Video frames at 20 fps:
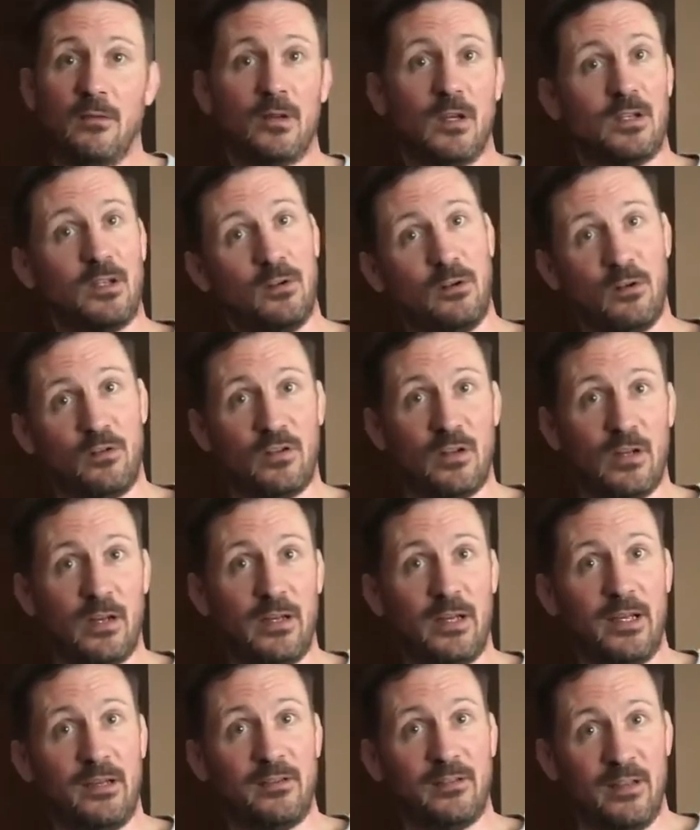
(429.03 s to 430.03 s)
I've got the other side
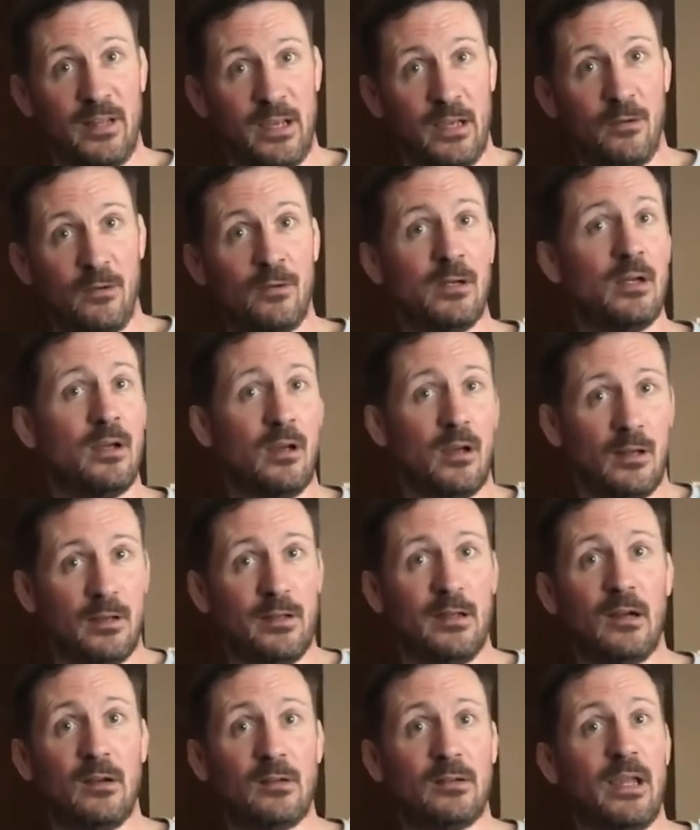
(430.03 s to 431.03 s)
of things now
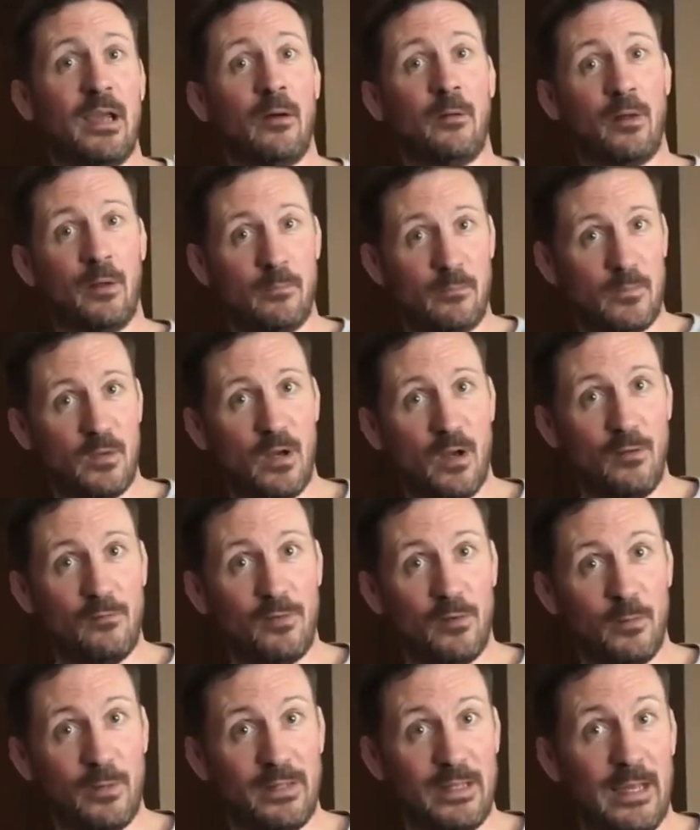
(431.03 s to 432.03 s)
on lockdown, I'm
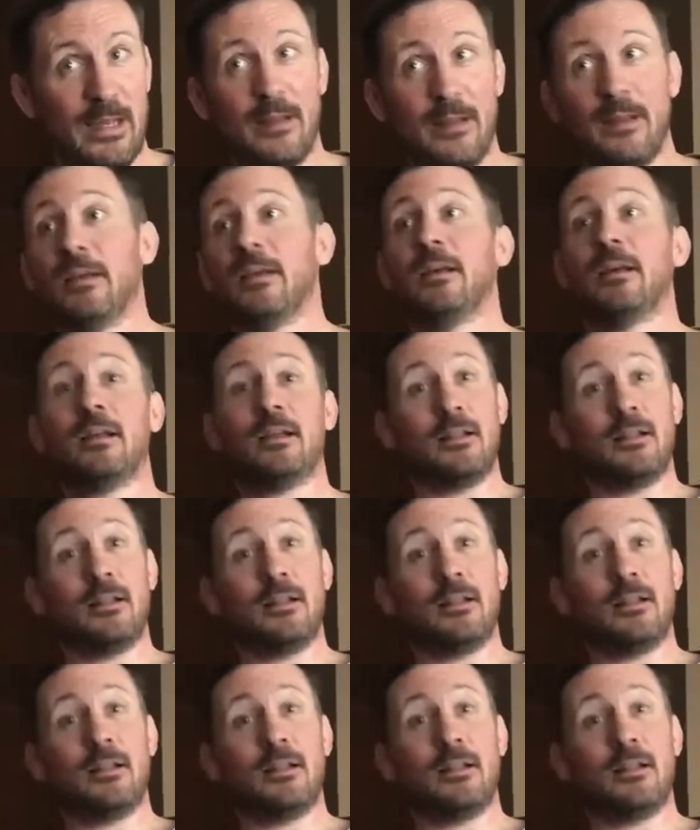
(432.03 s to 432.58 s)
confident with that,